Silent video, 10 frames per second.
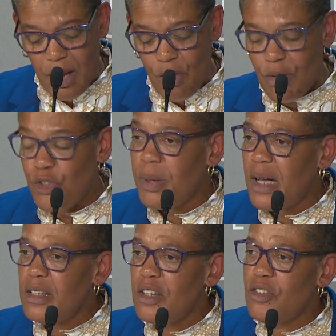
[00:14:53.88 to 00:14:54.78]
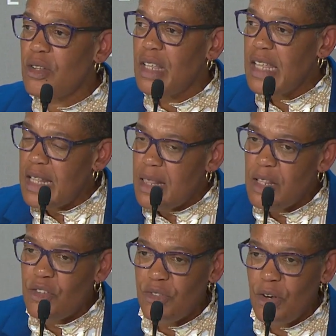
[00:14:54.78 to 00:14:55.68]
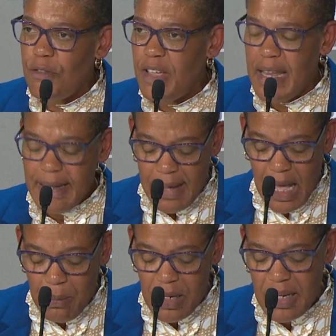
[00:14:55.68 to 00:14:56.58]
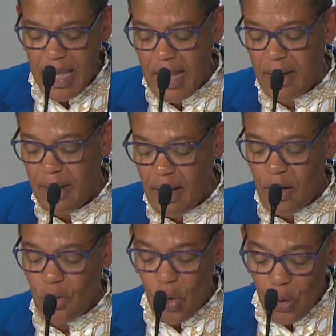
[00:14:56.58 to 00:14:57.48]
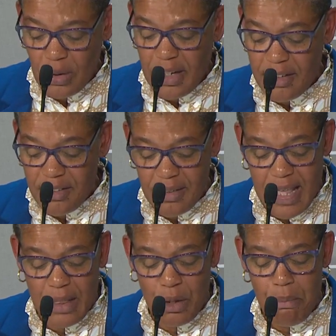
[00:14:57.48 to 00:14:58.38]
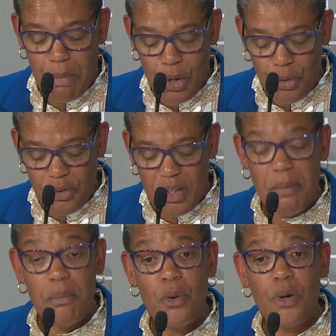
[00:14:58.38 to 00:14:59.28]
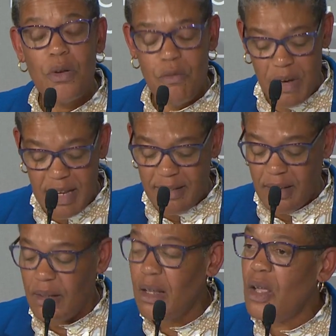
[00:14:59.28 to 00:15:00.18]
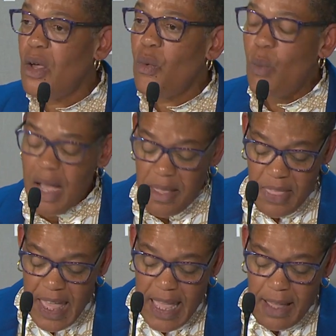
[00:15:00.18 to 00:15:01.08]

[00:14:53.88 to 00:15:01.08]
Respondents in this survey, time and again, told us that the most important reason why they